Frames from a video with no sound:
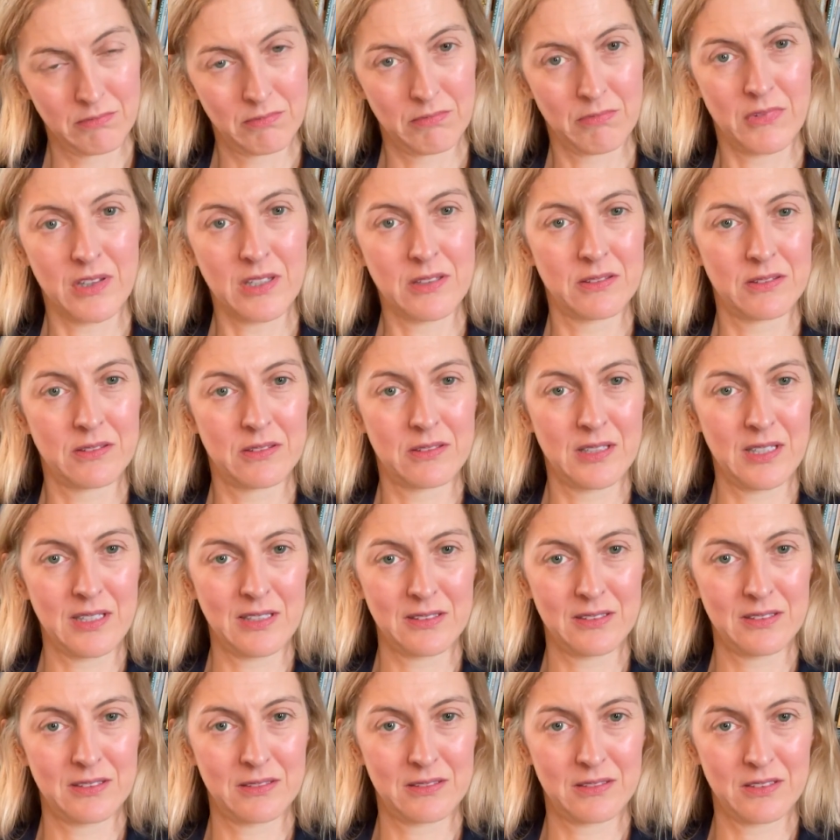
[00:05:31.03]
this
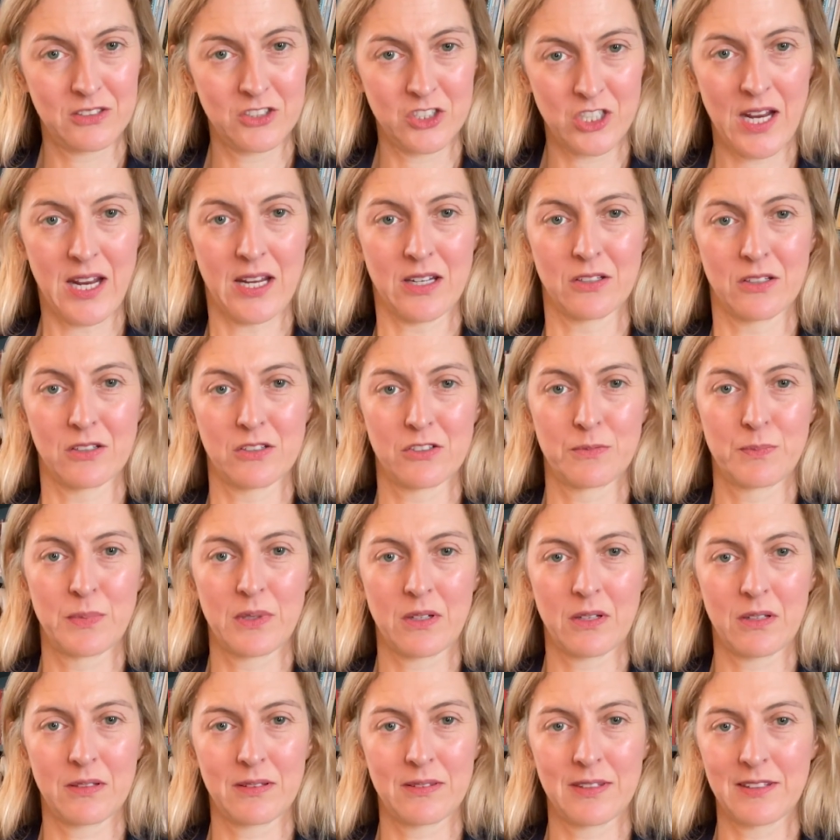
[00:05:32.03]
needs to change,
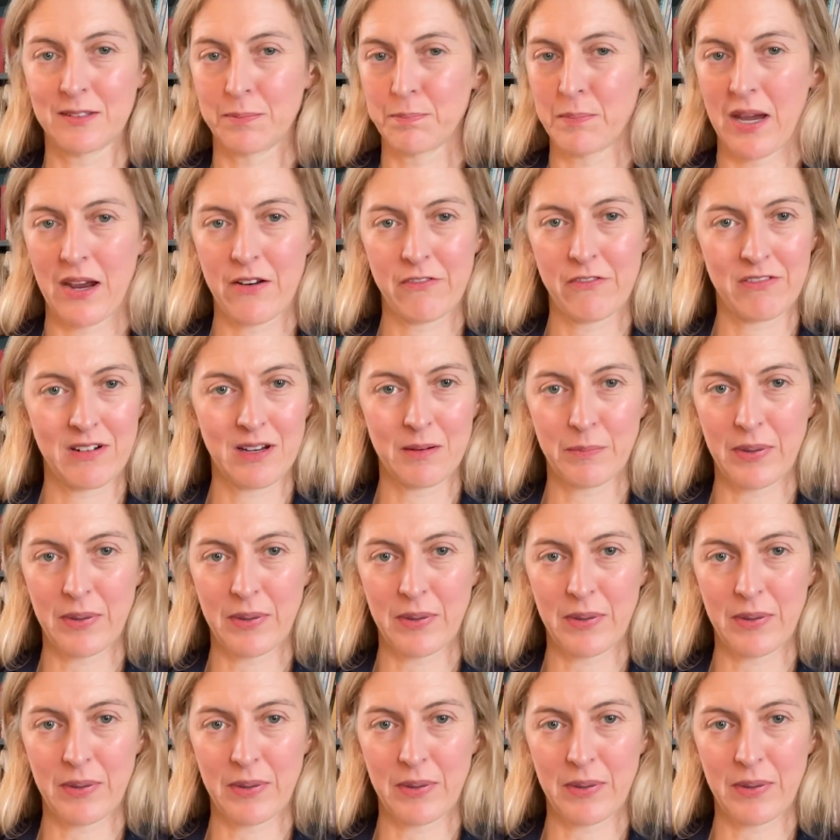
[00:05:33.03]
because this maverick